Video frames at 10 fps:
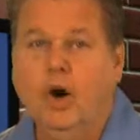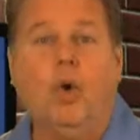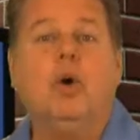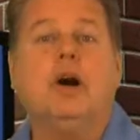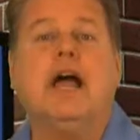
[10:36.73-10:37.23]

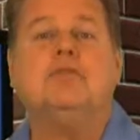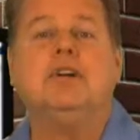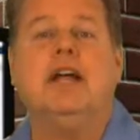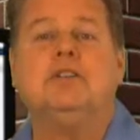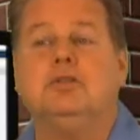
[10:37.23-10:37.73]
or have
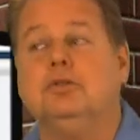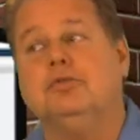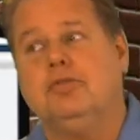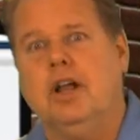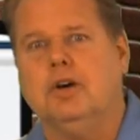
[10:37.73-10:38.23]
yet to
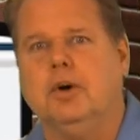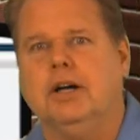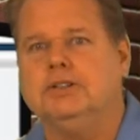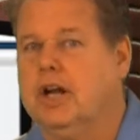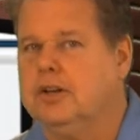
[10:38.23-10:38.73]
follow
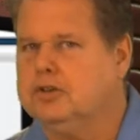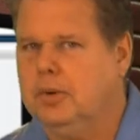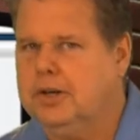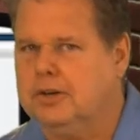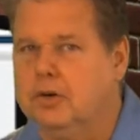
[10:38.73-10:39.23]
us on
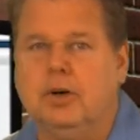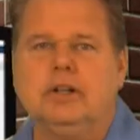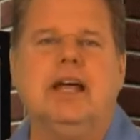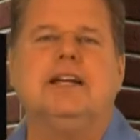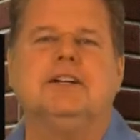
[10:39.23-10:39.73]
Twitter or
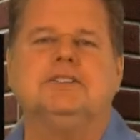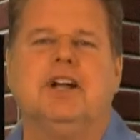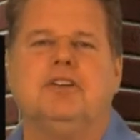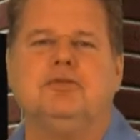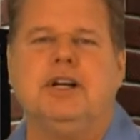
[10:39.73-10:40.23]
like
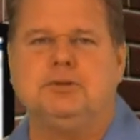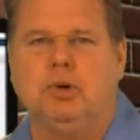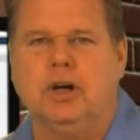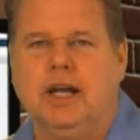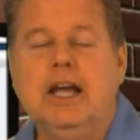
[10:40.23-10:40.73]
us on
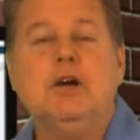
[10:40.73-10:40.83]
Facebook,